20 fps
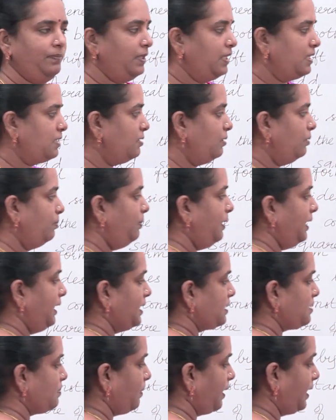So, b
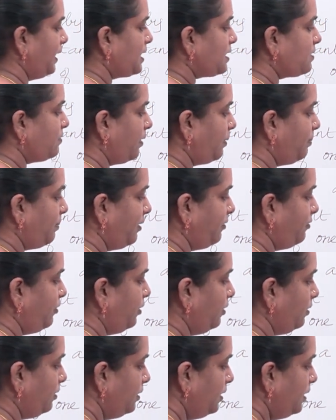is minus 1 by
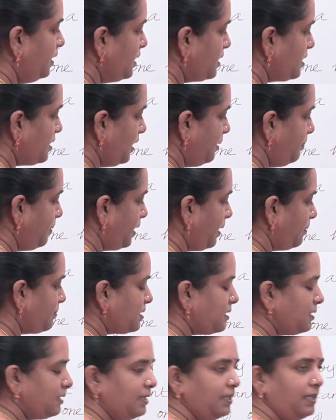4. So, it
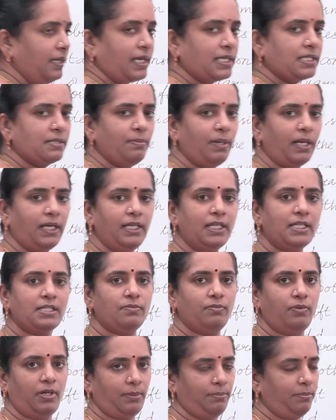becomes x minus
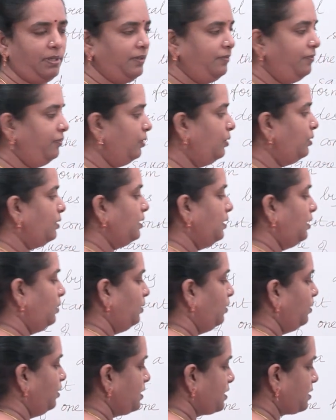1 by 4 the
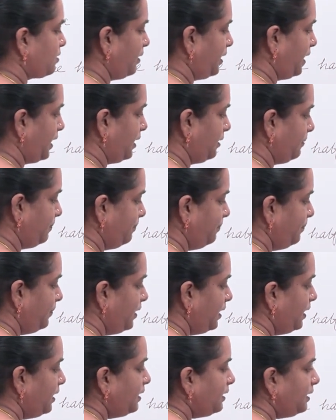whole square.
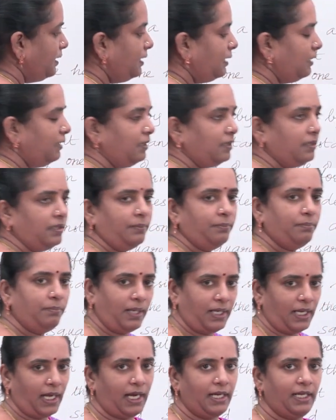Here
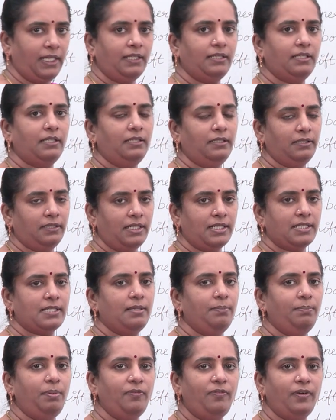by adding the, that is
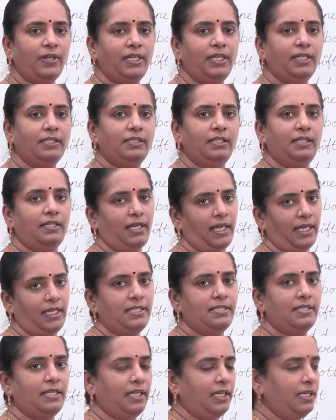simplifying the
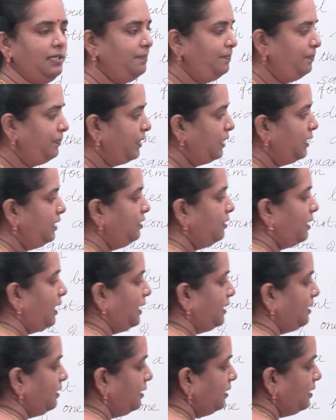right side, you
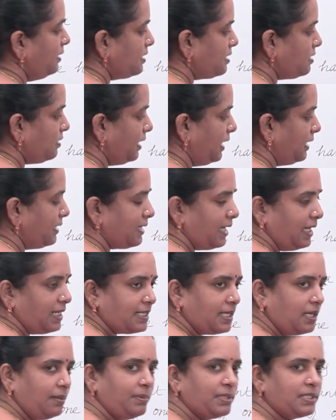get, so
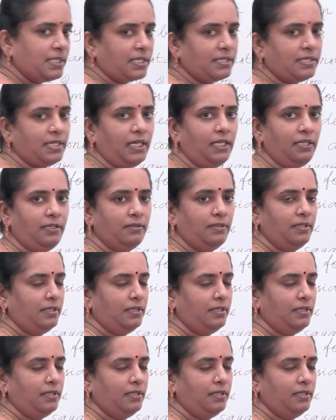LCM is 16.